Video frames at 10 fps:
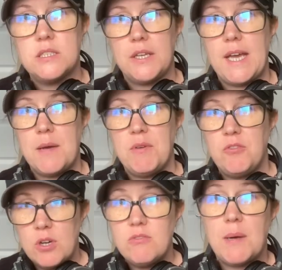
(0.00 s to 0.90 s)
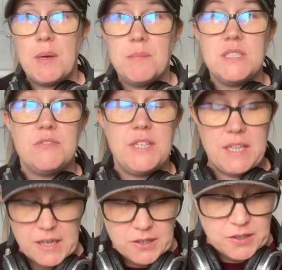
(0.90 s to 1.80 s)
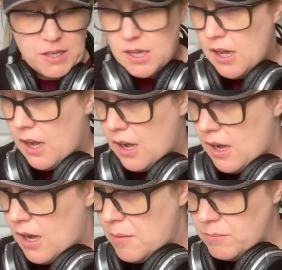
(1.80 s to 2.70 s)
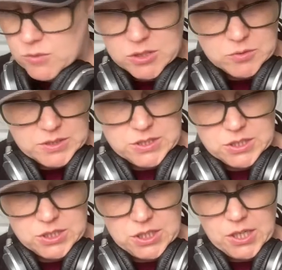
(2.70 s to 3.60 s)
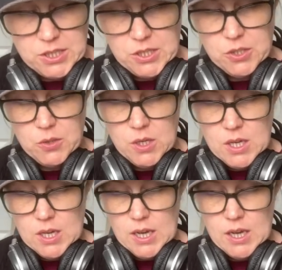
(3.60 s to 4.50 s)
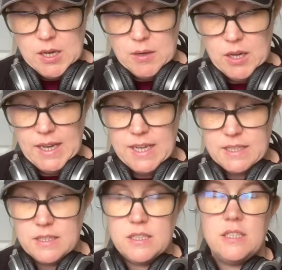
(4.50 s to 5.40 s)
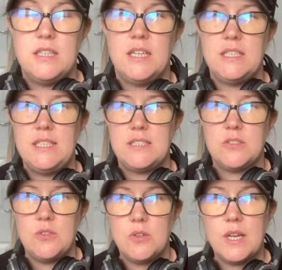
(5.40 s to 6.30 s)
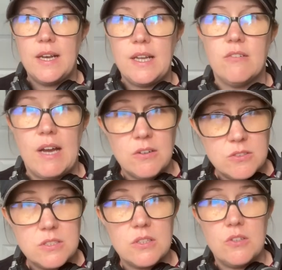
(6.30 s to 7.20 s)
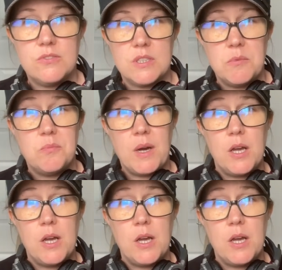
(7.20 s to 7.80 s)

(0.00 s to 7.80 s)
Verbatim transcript: So yeah, before I wrap up this video, just wanted to show you I had a little clear out of some of my